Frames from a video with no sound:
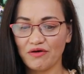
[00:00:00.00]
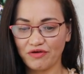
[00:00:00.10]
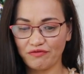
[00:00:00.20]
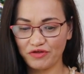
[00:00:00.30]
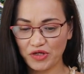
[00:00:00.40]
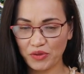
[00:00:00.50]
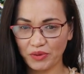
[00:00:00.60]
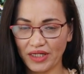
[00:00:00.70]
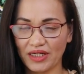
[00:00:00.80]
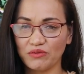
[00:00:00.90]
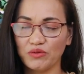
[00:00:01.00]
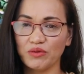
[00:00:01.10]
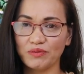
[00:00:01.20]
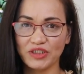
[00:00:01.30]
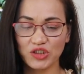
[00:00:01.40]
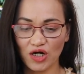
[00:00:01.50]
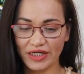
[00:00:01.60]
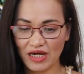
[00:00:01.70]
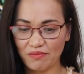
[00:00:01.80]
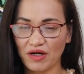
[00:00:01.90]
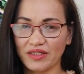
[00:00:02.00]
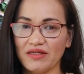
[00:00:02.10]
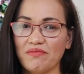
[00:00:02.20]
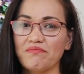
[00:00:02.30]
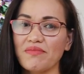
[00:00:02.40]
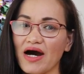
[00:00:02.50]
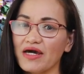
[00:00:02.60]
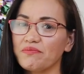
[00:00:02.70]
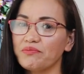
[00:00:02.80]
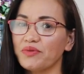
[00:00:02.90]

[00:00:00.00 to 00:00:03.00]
reviewing and we will be talking about the My